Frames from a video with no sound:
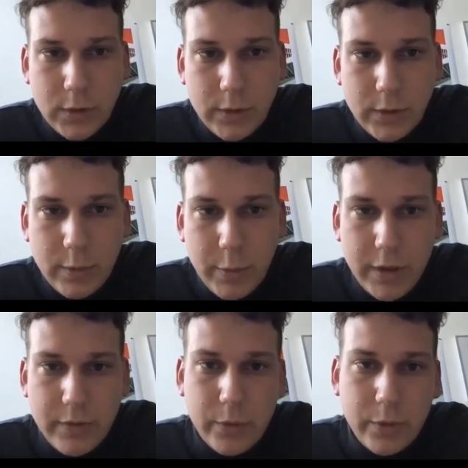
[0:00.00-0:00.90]

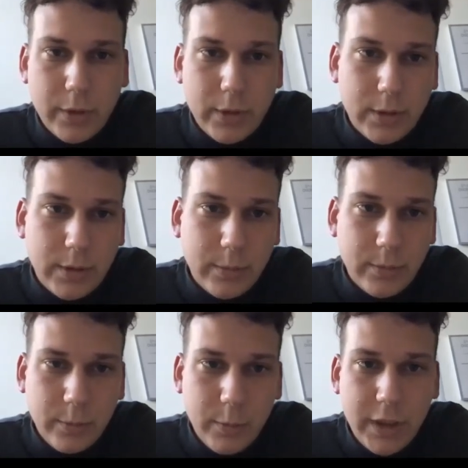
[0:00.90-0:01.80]
space for
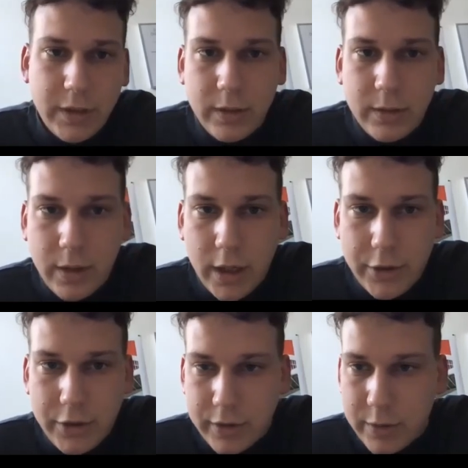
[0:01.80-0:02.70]
meeting,
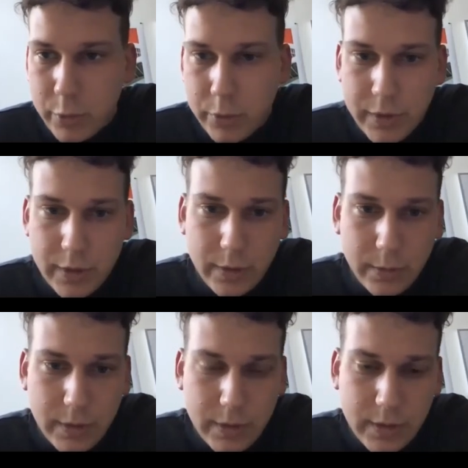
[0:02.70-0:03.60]
culture, and sports. So
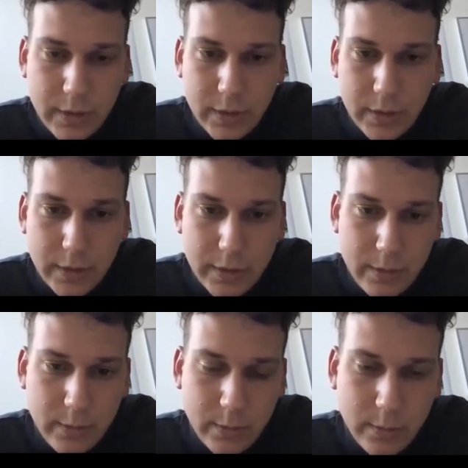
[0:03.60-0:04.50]
this is the
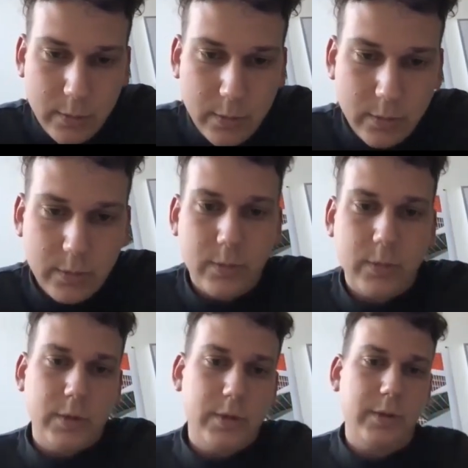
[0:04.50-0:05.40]

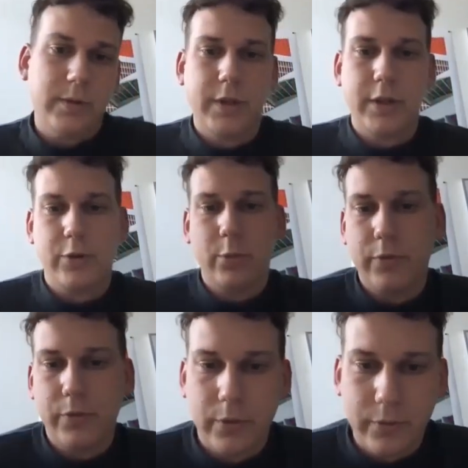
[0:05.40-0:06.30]
centrum
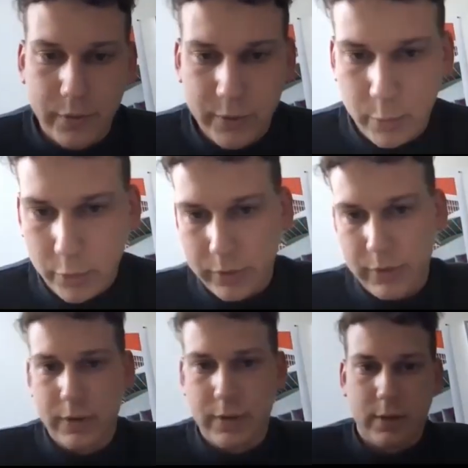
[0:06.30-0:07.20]
of
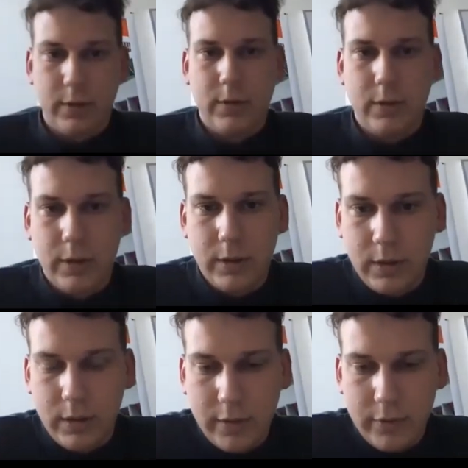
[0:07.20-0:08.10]
sports
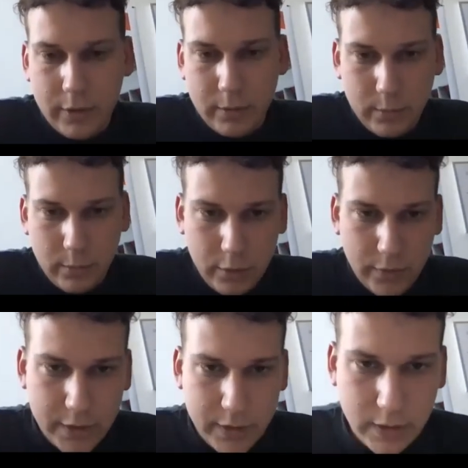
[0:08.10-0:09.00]
in our
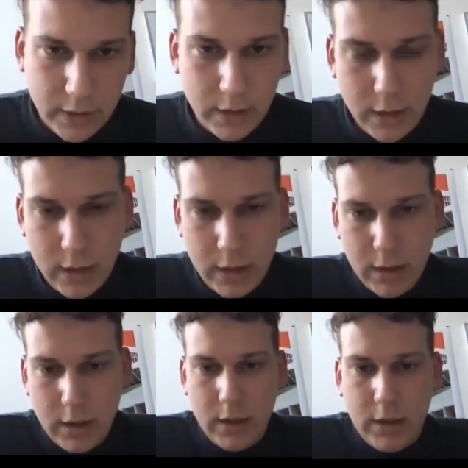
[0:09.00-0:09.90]
university.
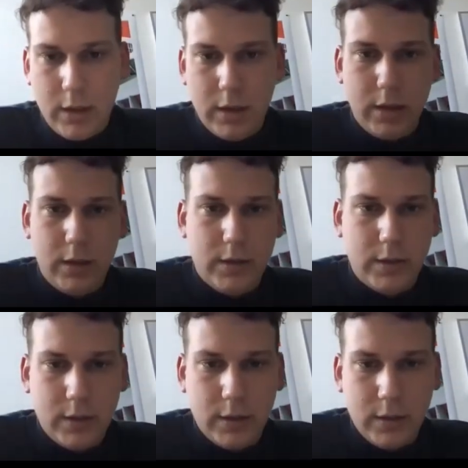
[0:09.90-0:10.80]

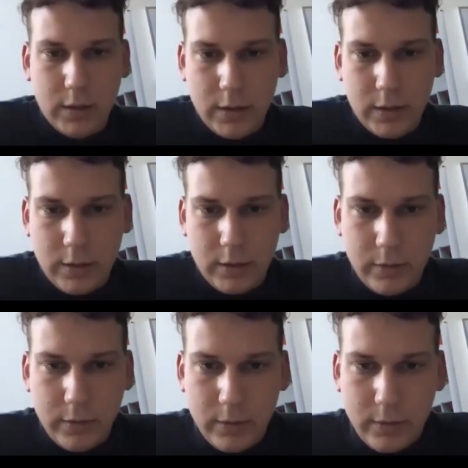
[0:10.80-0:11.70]
It's
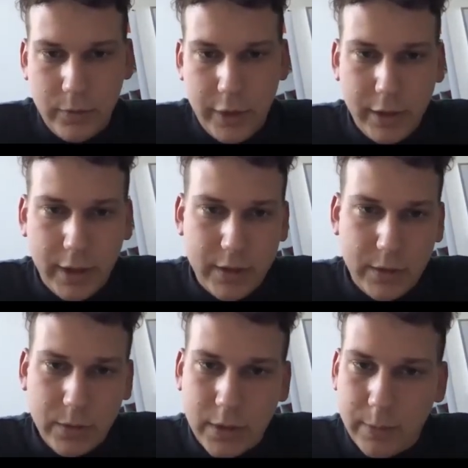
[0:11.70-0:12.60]
very next
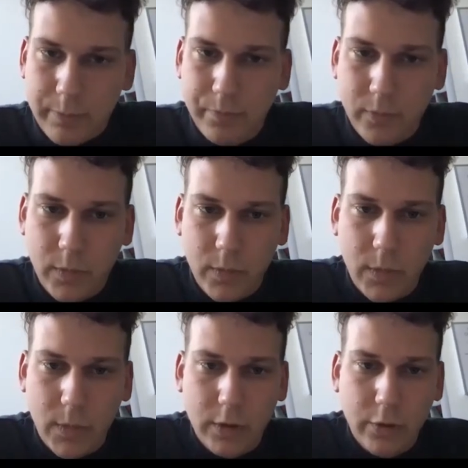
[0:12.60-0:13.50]
to the
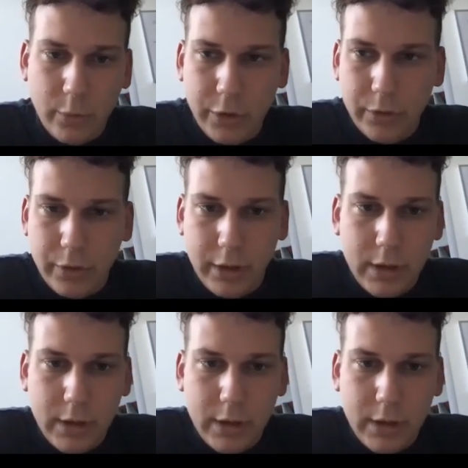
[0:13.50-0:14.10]
dormitory,